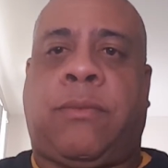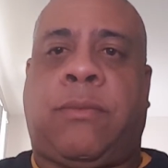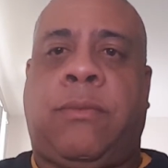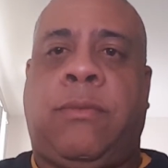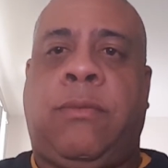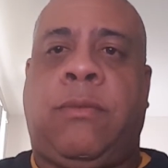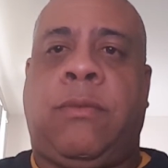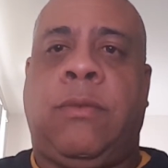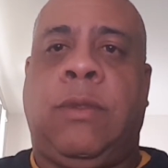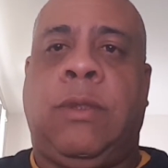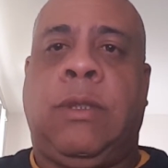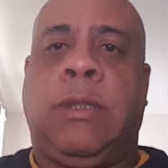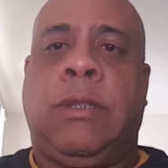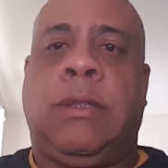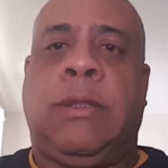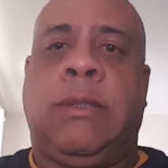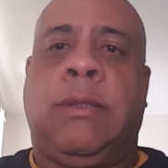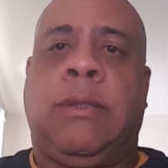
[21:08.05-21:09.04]

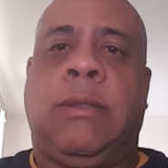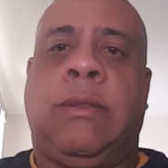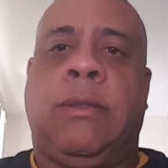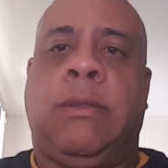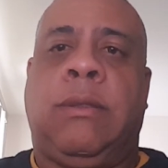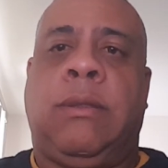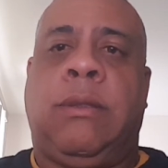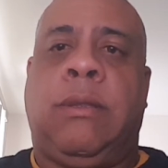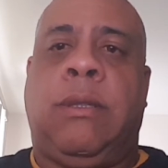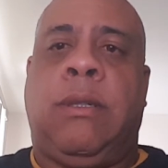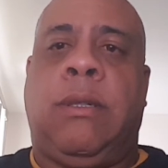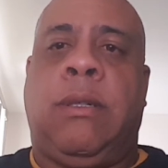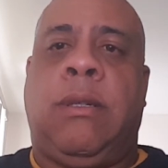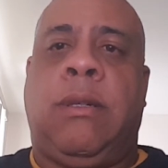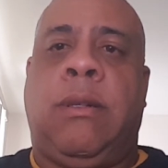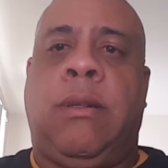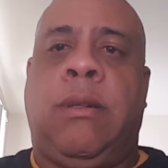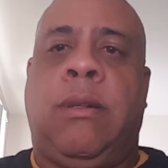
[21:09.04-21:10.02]

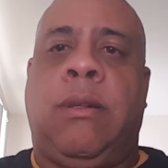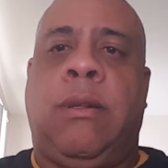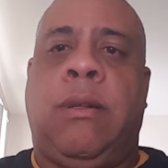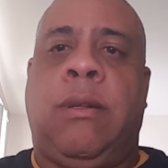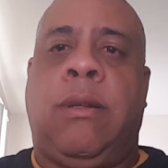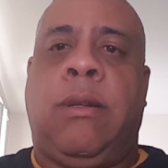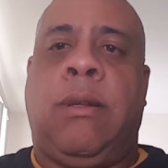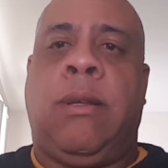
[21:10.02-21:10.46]
(no one is talking)